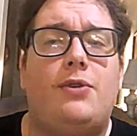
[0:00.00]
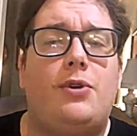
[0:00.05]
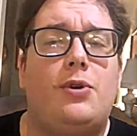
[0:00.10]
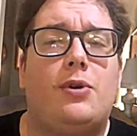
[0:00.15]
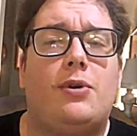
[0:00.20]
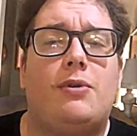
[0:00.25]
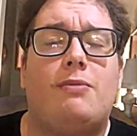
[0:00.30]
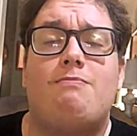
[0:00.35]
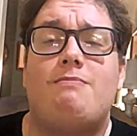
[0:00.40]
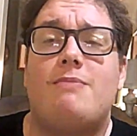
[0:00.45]
if
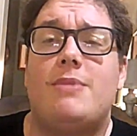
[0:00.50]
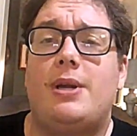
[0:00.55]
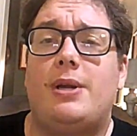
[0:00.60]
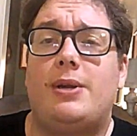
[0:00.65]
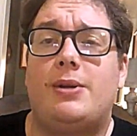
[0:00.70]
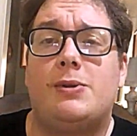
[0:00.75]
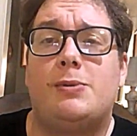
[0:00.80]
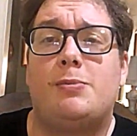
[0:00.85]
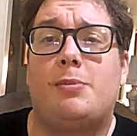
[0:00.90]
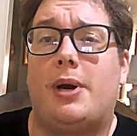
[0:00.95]
you're
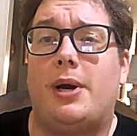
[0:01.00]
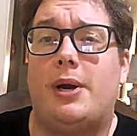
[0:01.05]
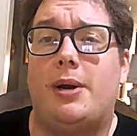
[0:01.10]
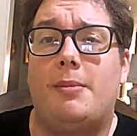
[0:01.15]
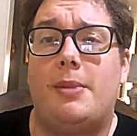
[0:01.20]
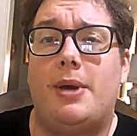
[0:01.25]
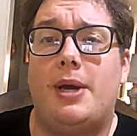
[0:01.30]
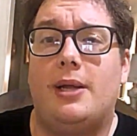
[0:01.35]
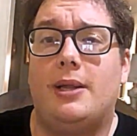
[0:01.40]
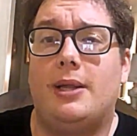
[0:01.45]
into
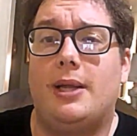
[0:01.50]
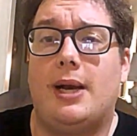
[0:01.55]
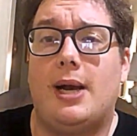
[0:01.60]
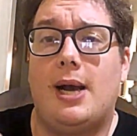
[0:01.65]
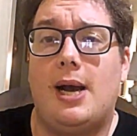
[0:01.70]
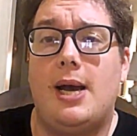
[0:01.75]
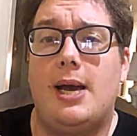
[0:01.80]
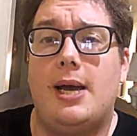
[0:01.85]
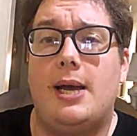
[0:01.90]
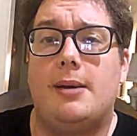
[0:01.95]
Spider-Man
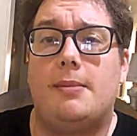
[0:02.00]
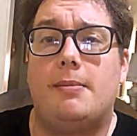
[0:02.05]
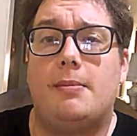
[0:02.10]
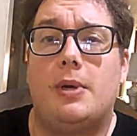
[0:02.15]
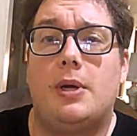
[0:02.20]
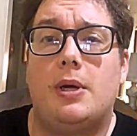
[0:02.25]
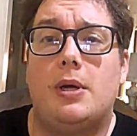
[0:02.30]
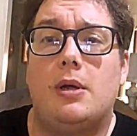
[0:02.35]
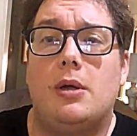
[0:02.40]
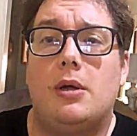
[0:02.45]
like I
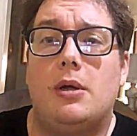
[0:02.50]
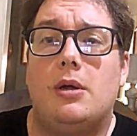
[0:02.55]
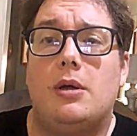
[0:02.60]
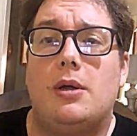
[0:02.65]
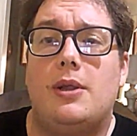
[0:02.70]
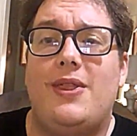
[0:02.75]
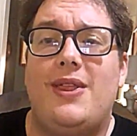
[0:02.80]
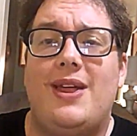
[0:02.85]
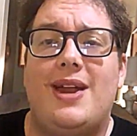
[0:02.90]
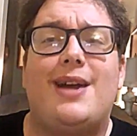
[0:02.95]
am,
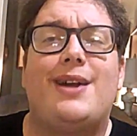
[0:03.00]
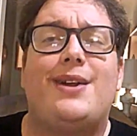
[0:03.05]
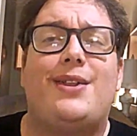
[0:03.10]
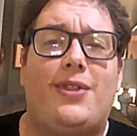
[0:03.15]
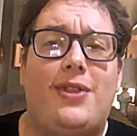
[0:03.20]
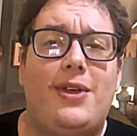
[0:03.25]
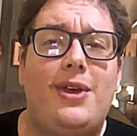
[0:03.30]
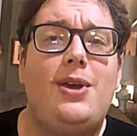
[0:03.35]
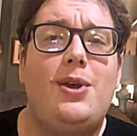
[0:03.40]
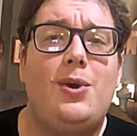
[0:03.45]
then I
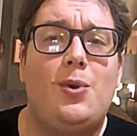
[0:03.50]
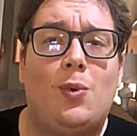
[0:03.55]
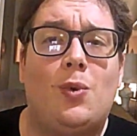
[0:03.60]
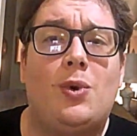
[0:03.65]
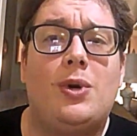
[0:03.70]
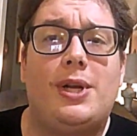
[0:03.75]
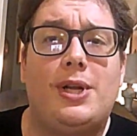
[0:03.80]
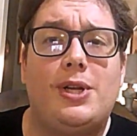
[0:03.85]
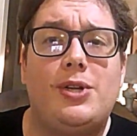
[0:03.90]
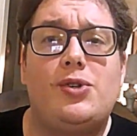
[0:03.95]
think you
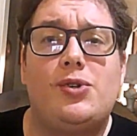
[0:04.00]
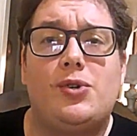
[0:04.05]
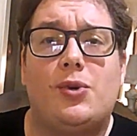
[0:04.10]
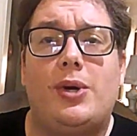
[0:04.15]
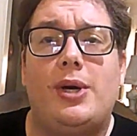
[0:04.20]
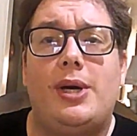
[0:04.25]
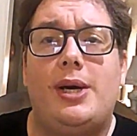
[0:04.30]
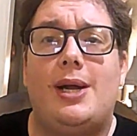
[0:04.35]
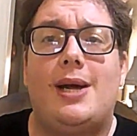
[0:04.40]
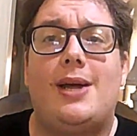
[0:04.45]
would
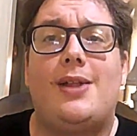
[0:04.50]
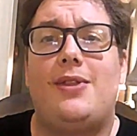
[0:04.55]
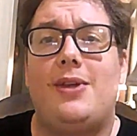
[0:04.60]
enjoy it.